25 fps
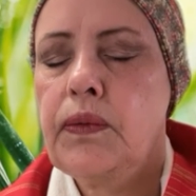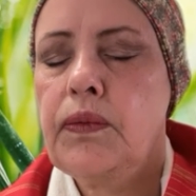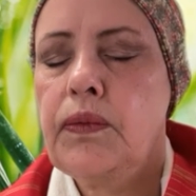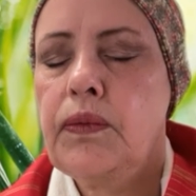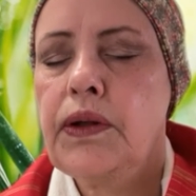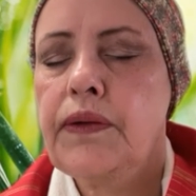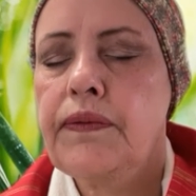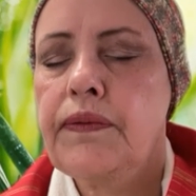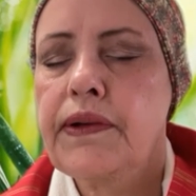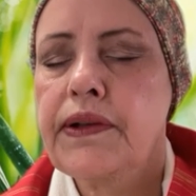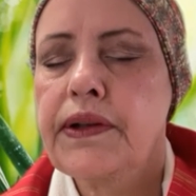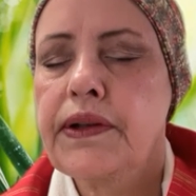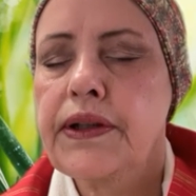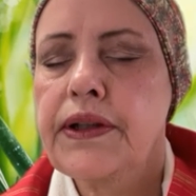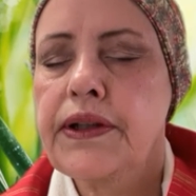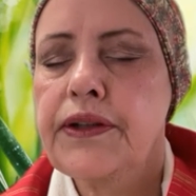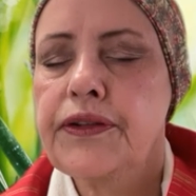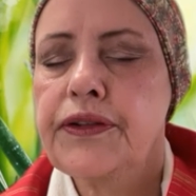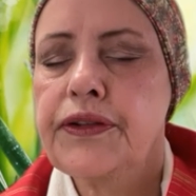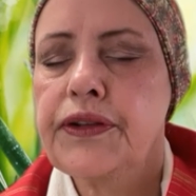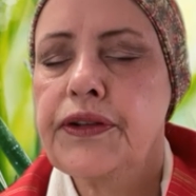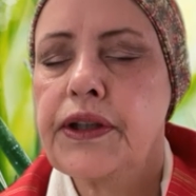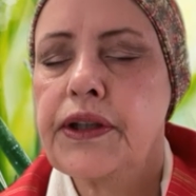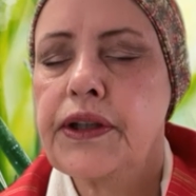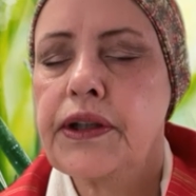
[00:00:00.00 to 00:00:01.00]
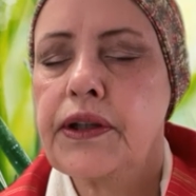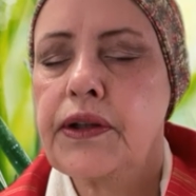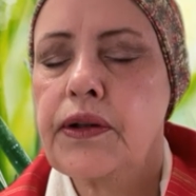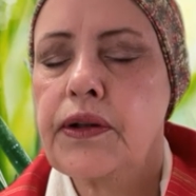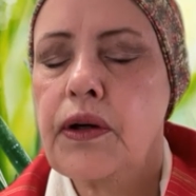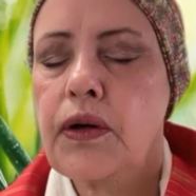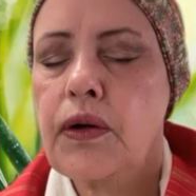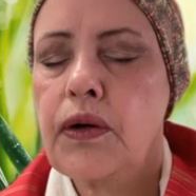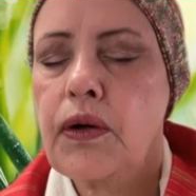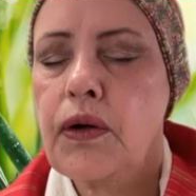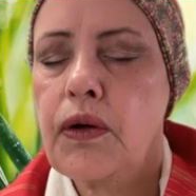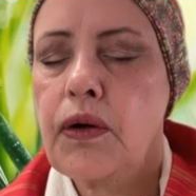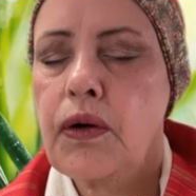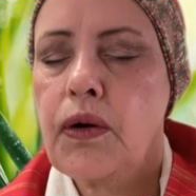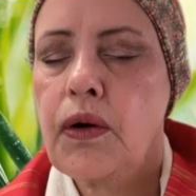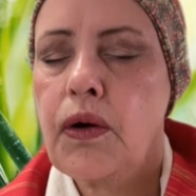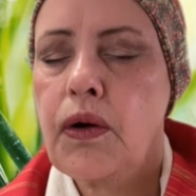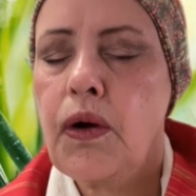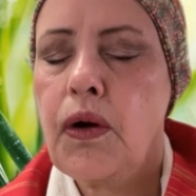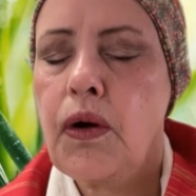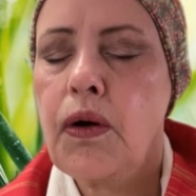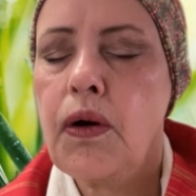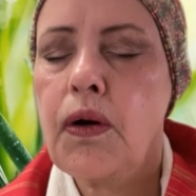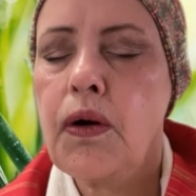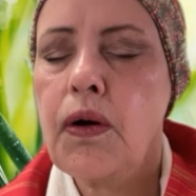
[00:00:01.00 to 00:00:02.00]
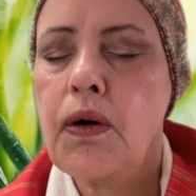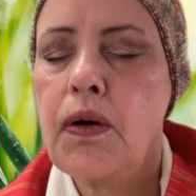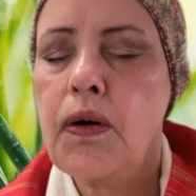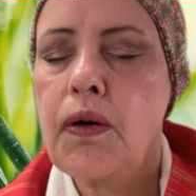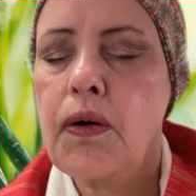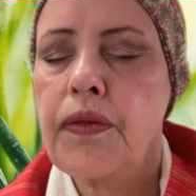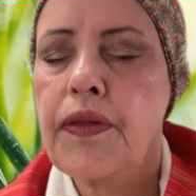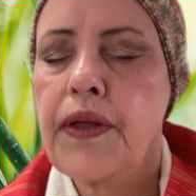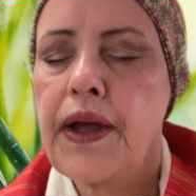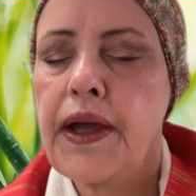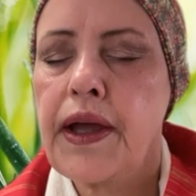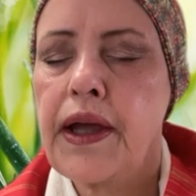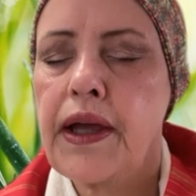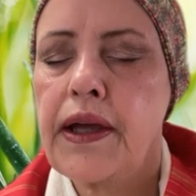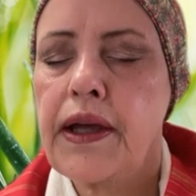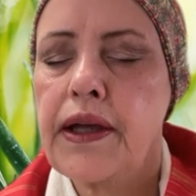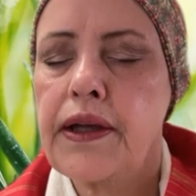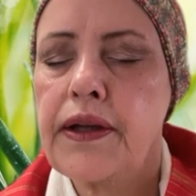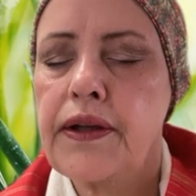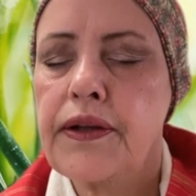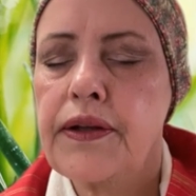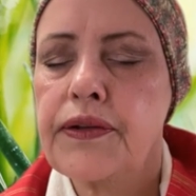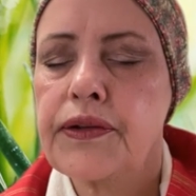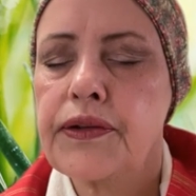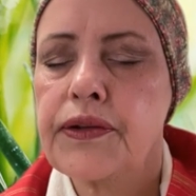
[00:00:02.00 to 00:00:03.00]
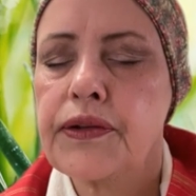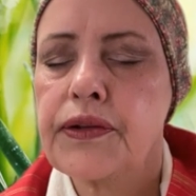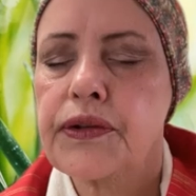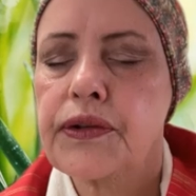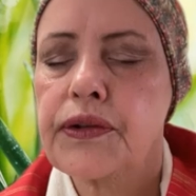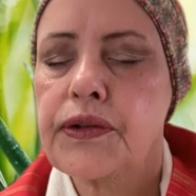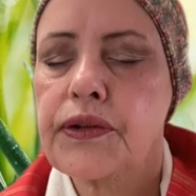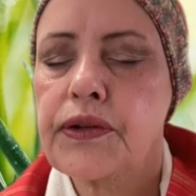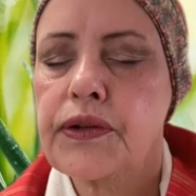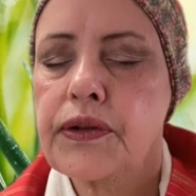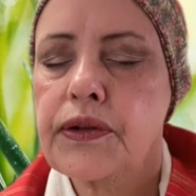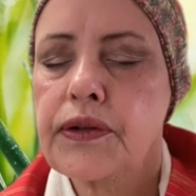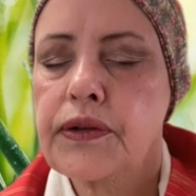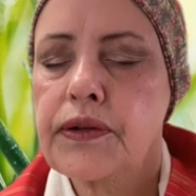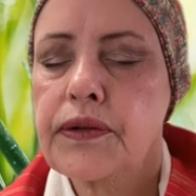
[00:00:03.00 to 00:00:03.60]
We're releasing all the aches